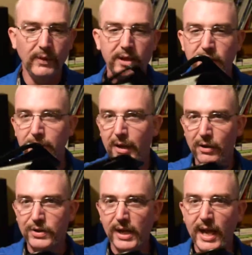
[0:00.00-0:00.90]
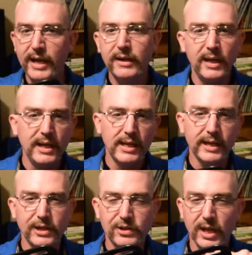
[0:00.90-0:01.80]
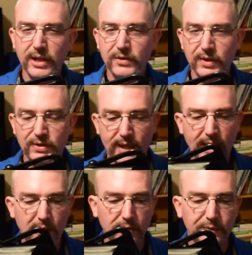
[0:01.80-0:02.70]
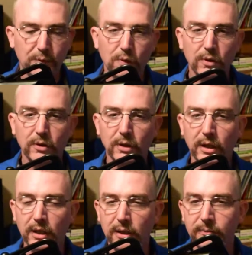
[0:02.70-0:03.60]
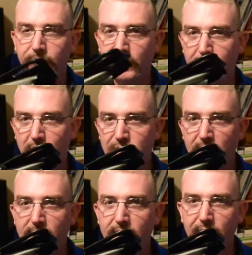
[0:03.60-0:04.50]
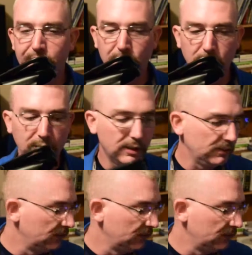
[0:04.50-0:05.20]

It's a belt slide. I could change this out for the belt slide out for a